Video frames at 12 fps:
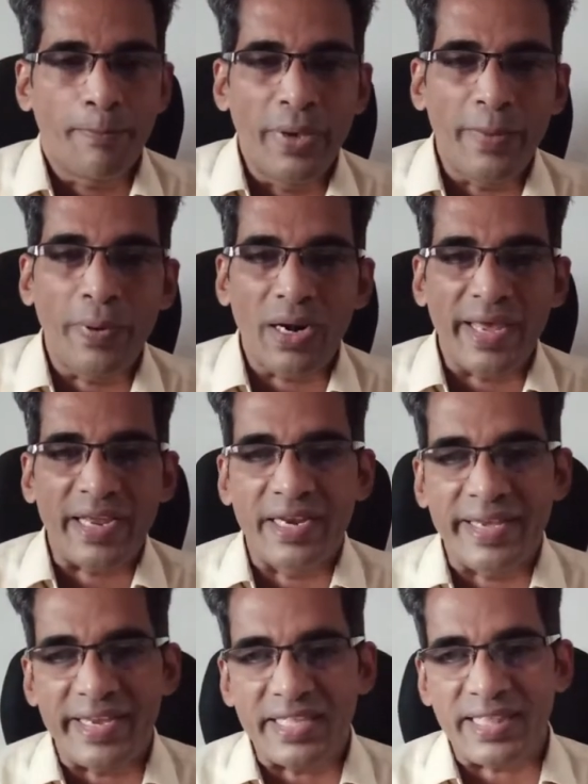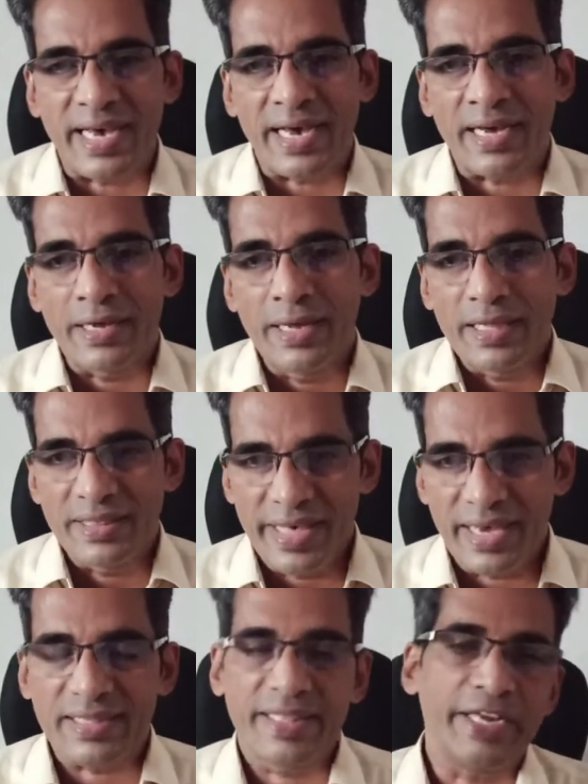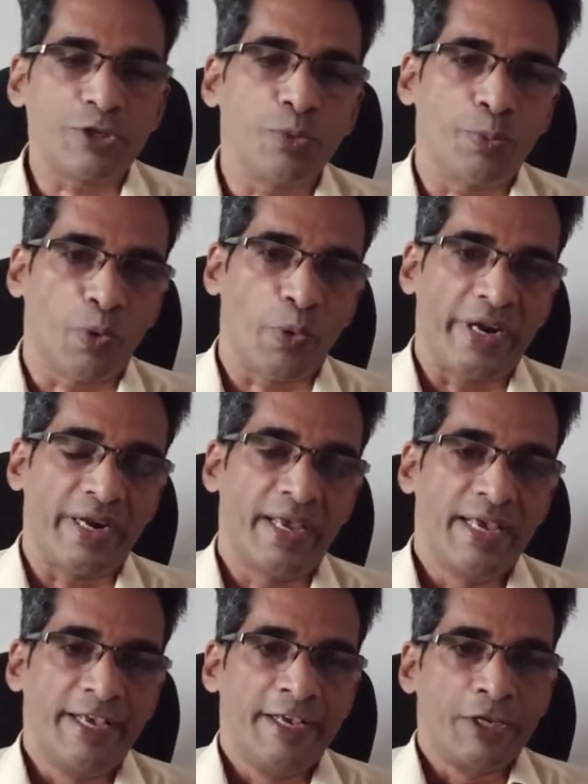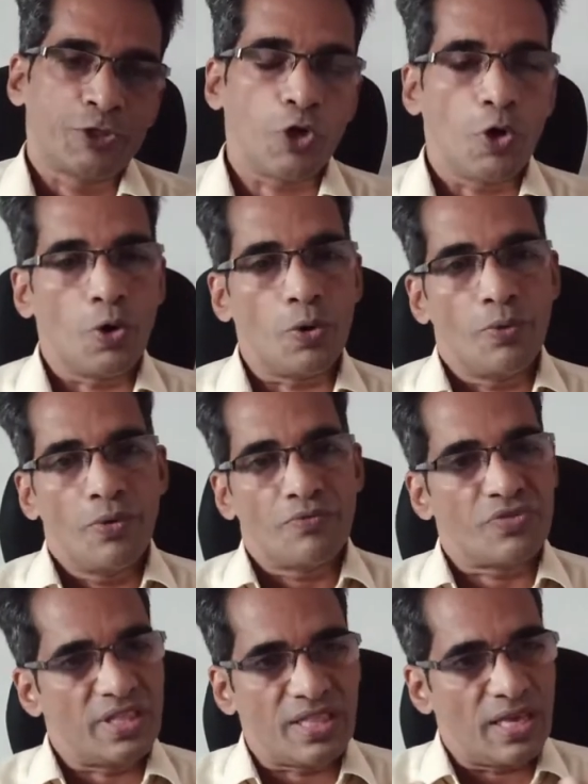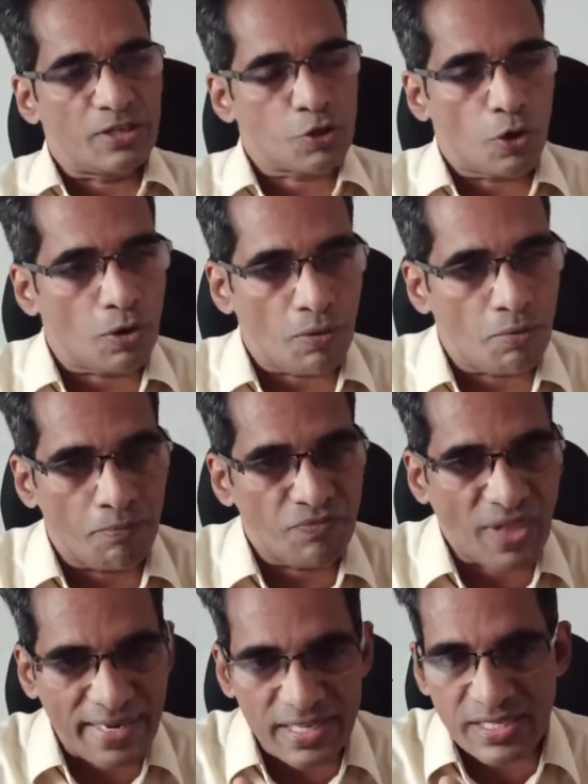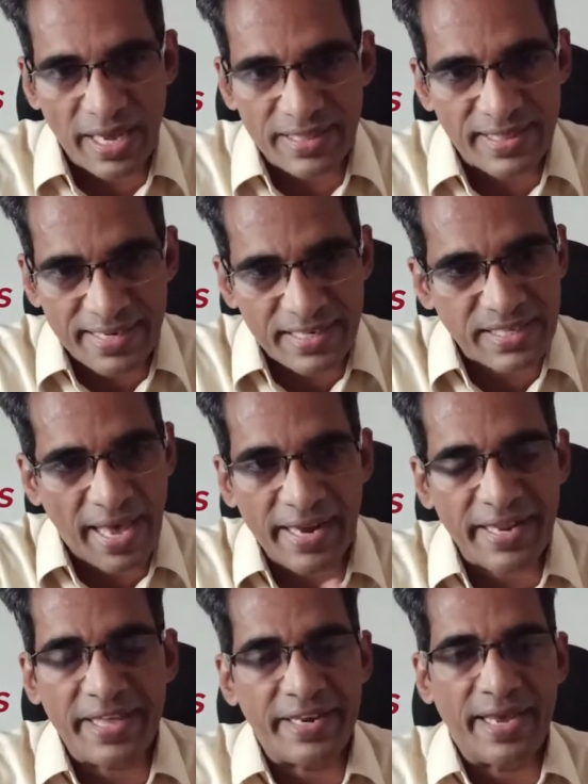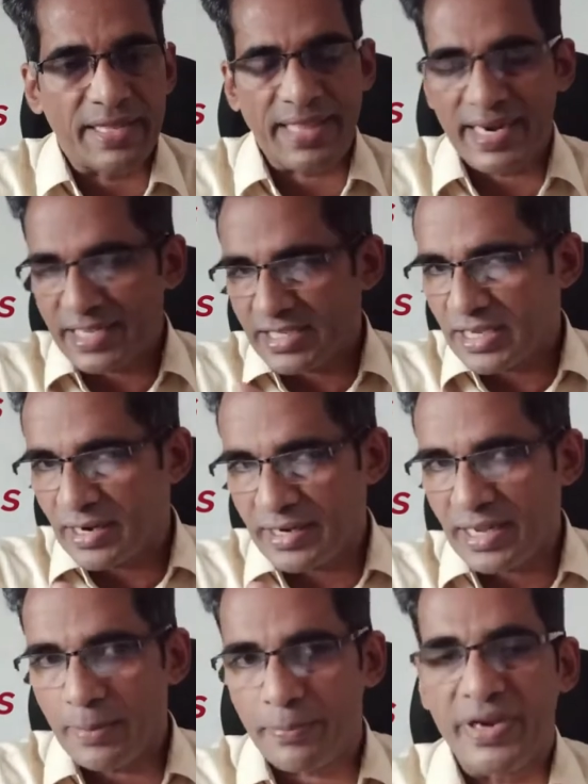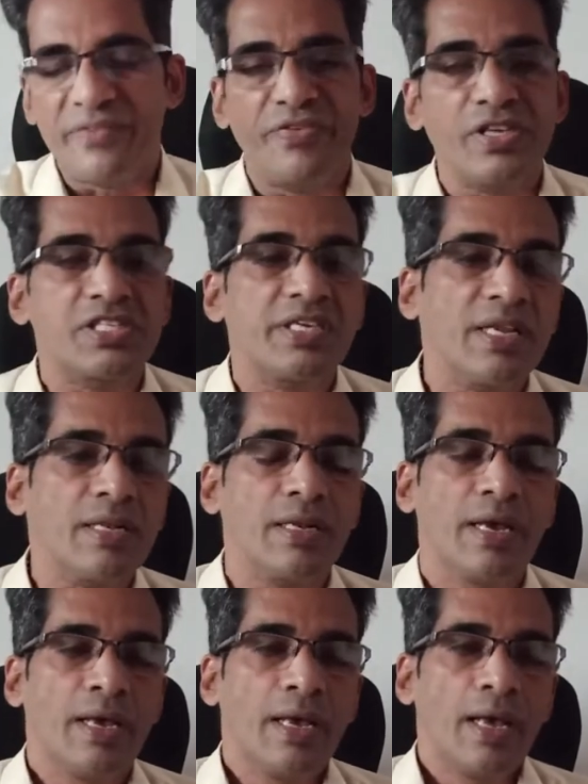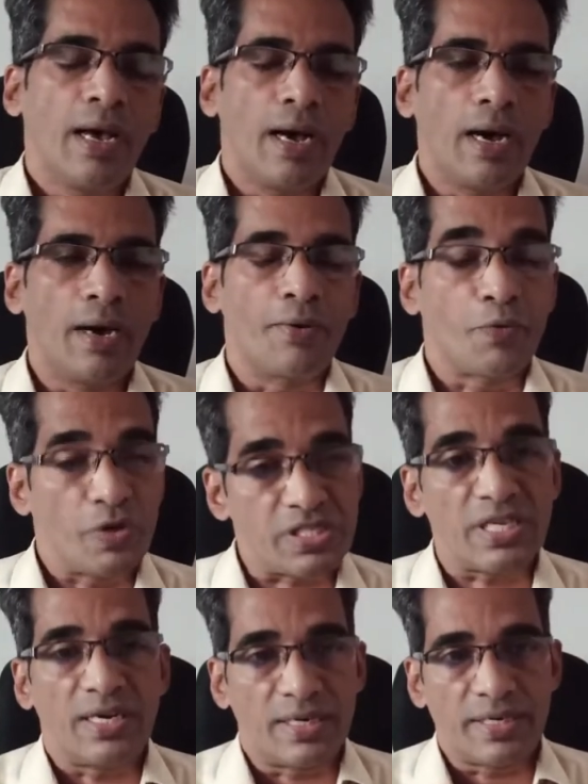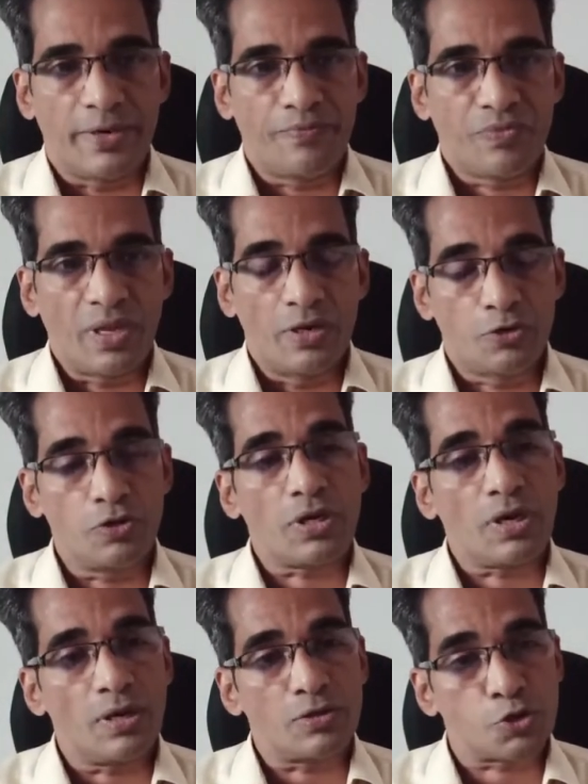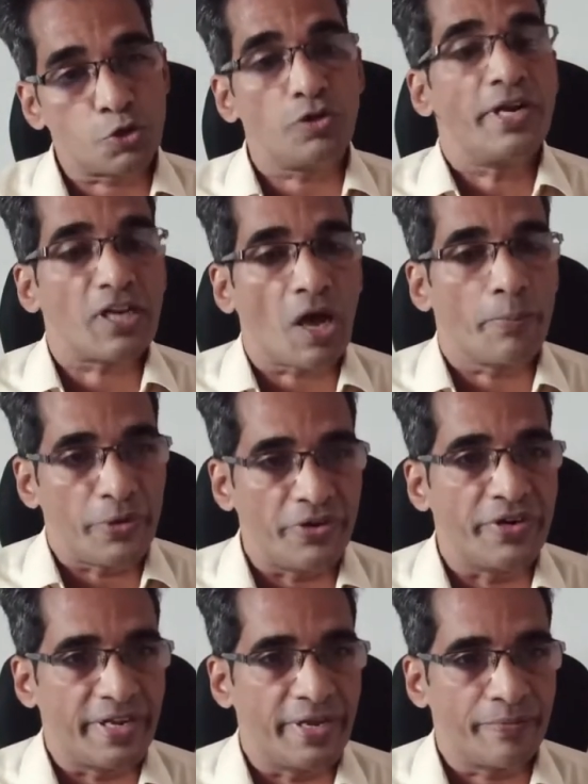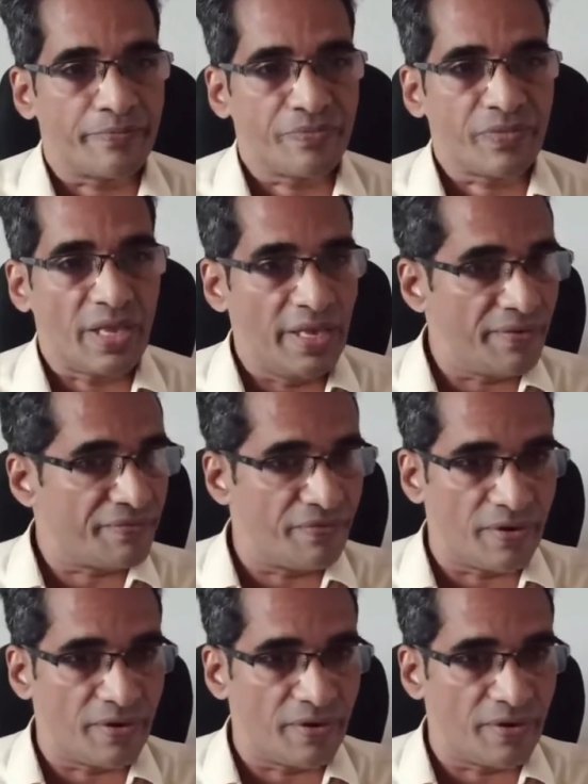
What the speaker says: people like Nikita, they are there to provide. So that is her area. That is a real beneficial result to the student community. If